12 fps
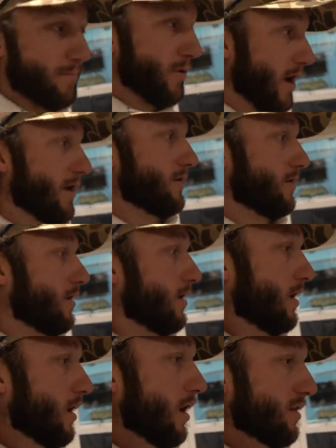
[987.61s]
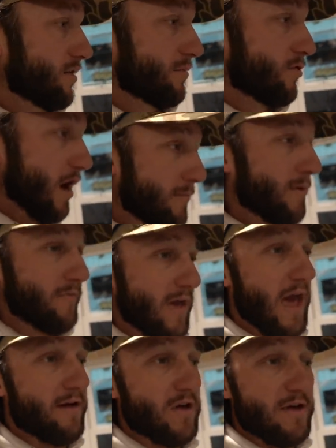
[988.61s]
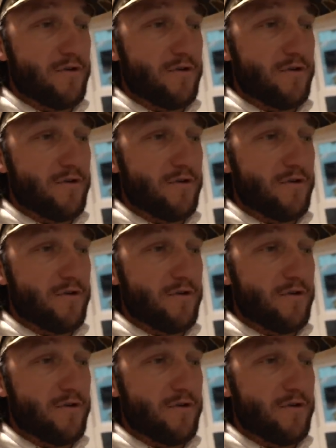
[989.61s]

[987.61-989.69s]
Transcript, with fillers: But uh, subscribe if you haven't.